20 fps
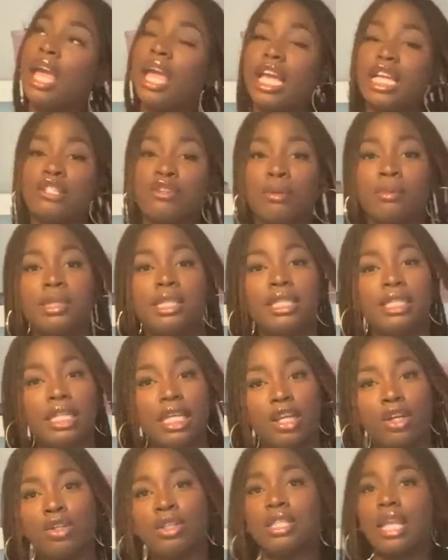it's from
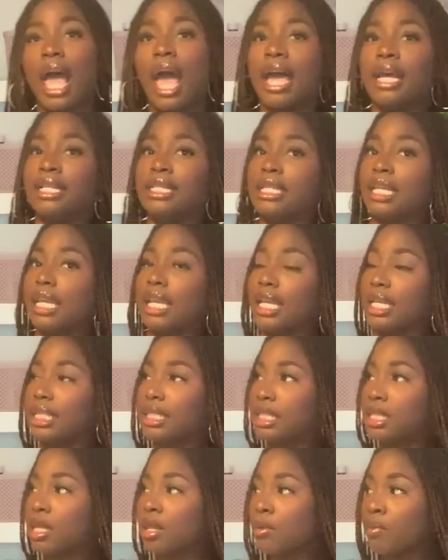Steels, and it
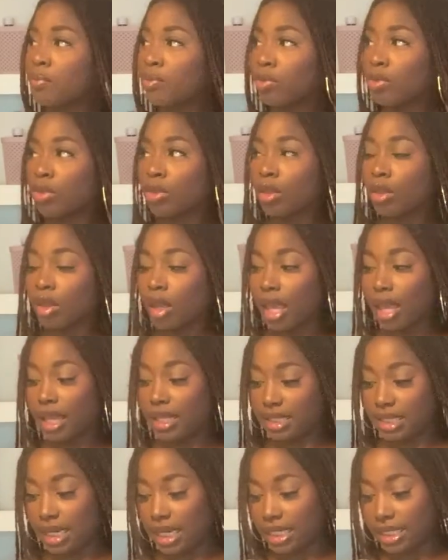
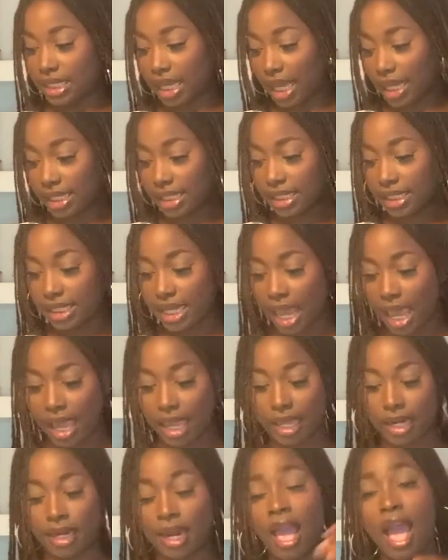is in a size
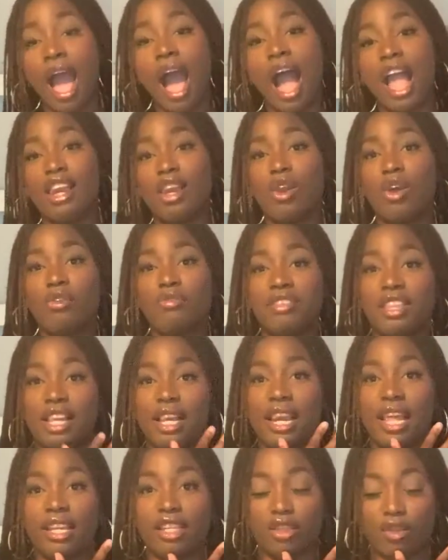10. I love the
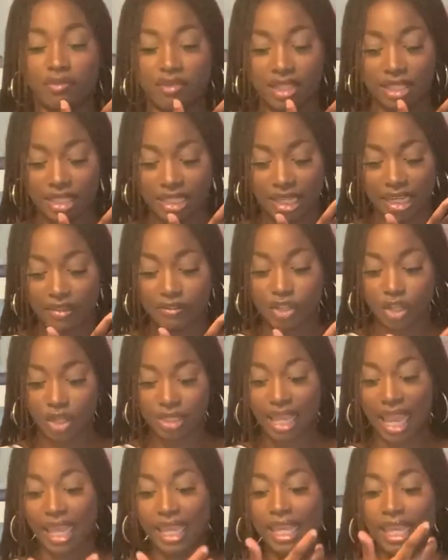length of the sleeves
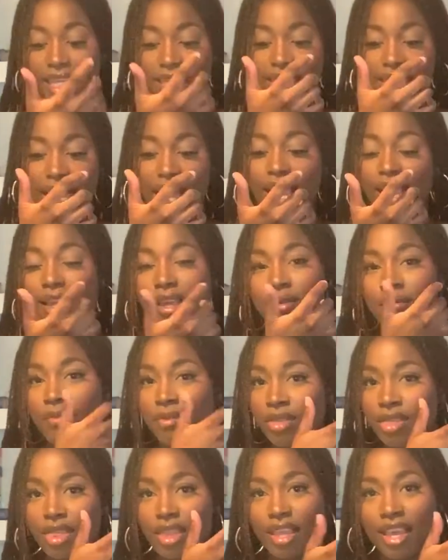because I hate like
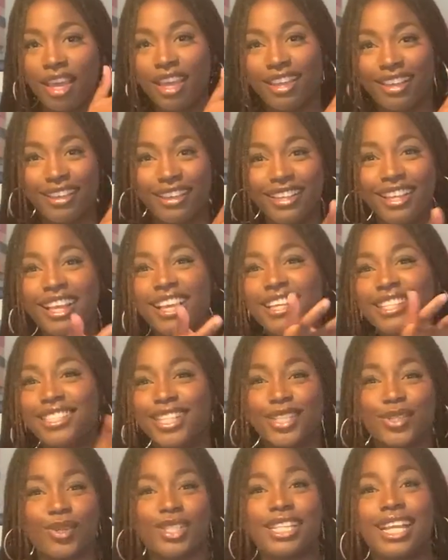
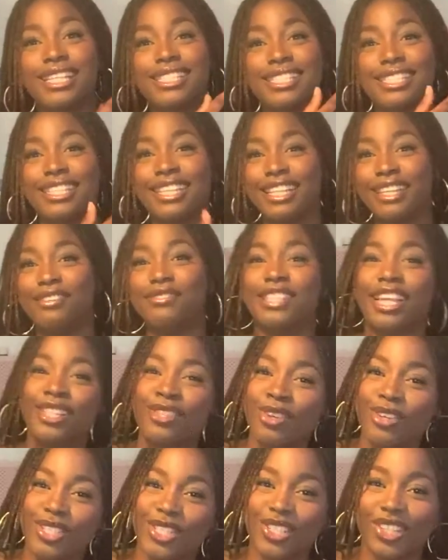dishwasher sleeves. I
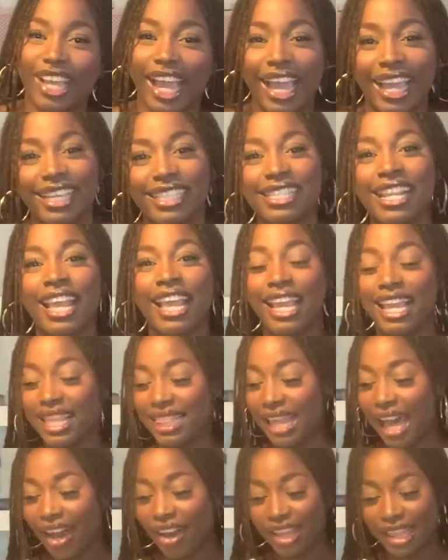told you guys in
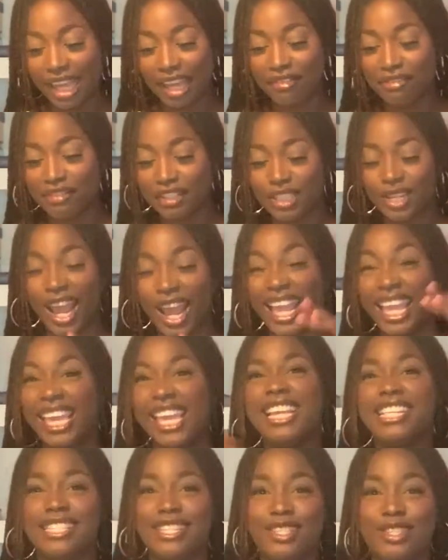that other video, I
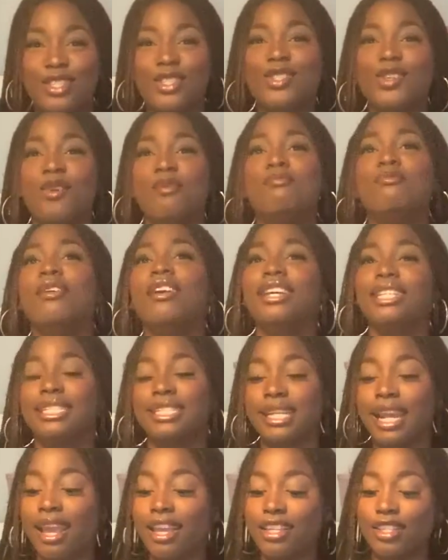hate it so much.
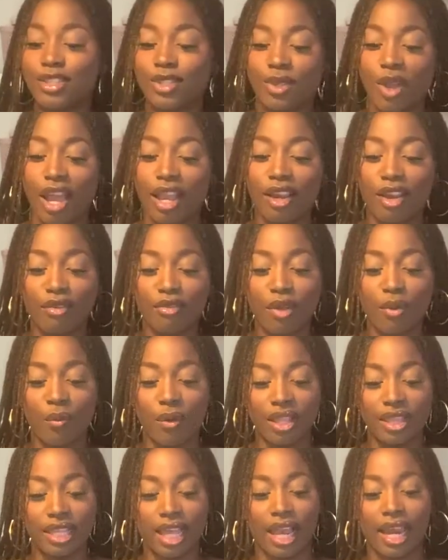So I love it
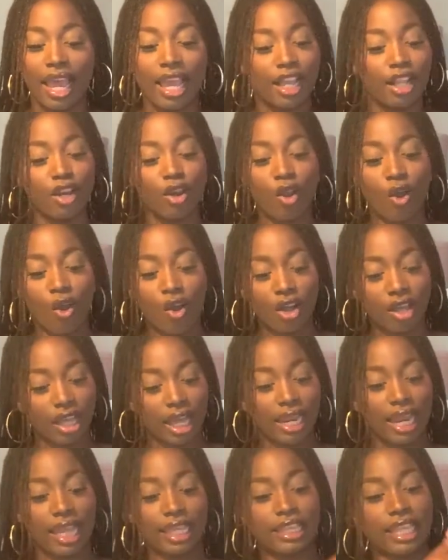when they're like long
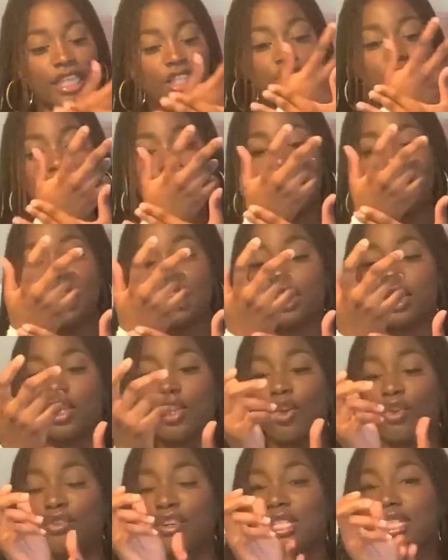and like they just hit
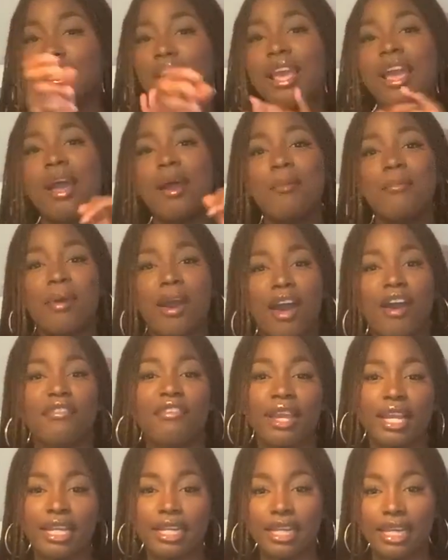your wrist
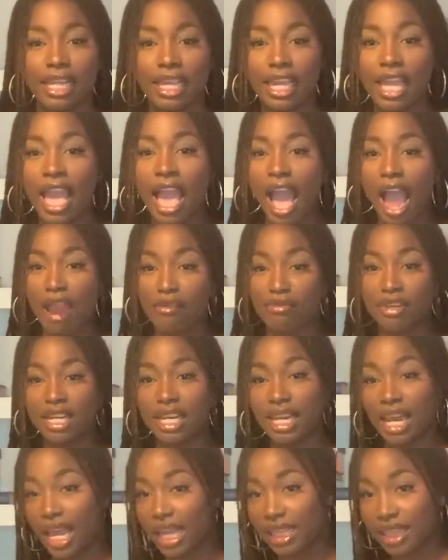perfectly. I really
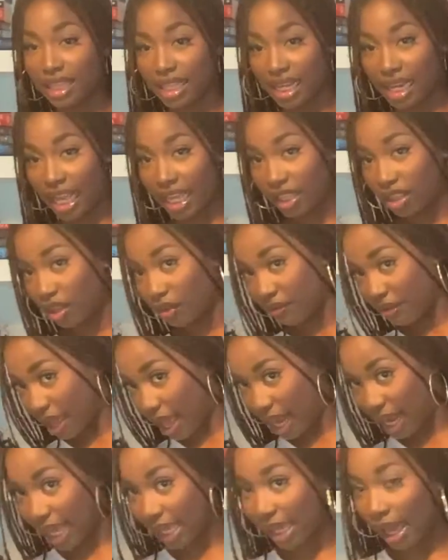like the length of it.
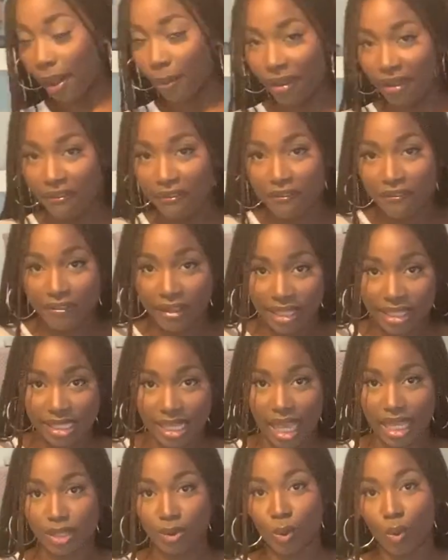I like how it fits
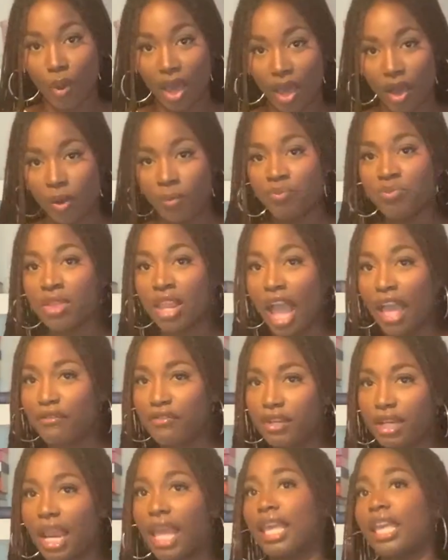as well. I
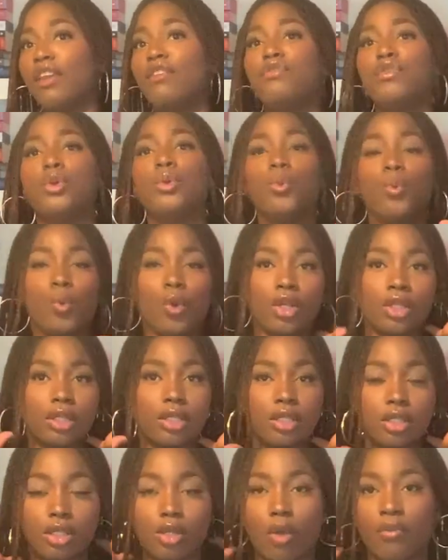feel like if you
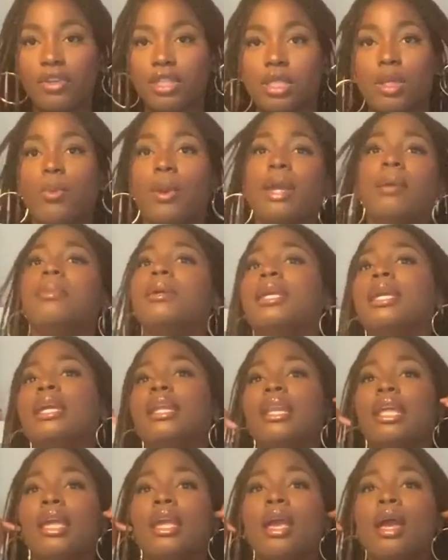want to obviously wear a
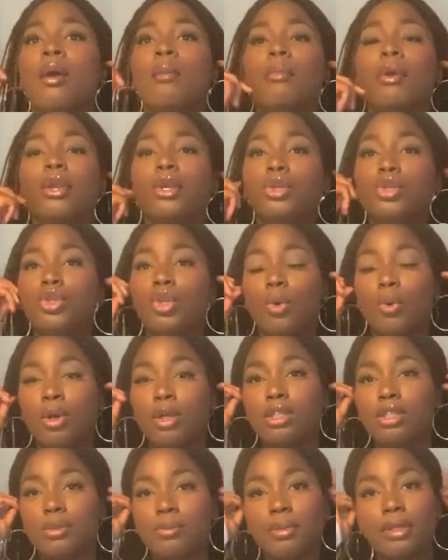bikini but you don't
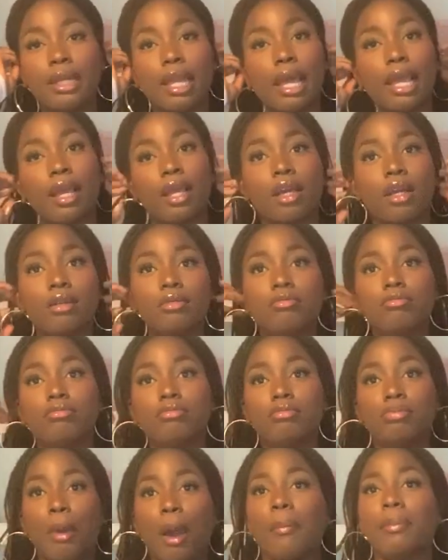want to be like
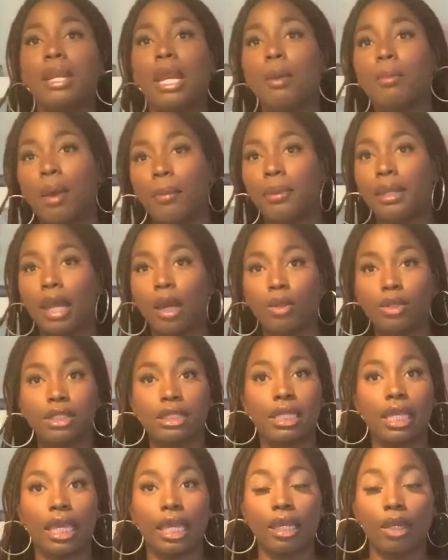popping out
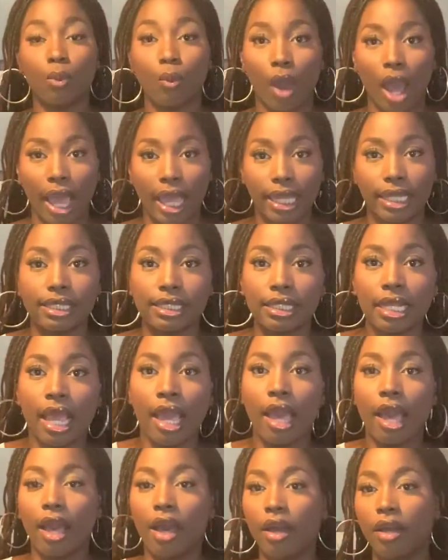skin wise,
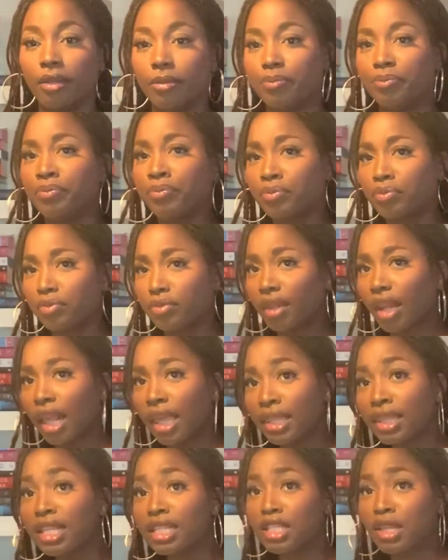
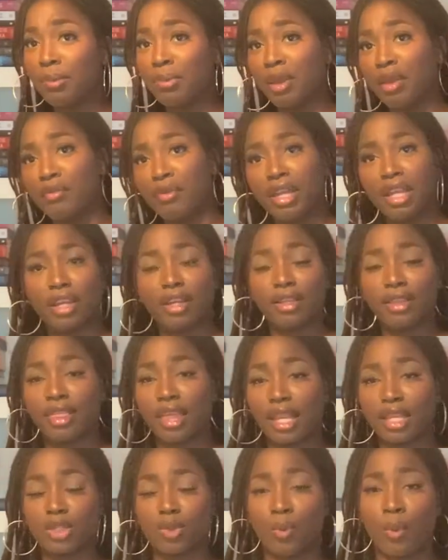this could be a really good
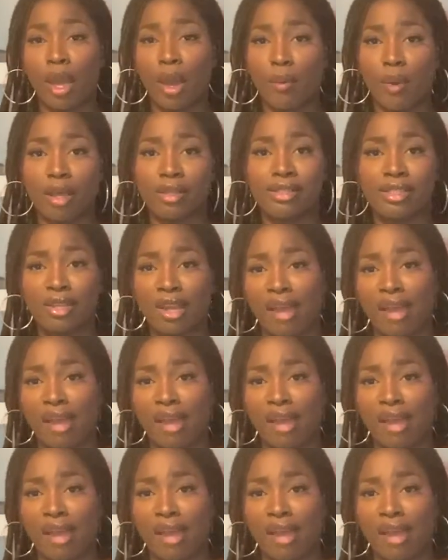thing to wear while still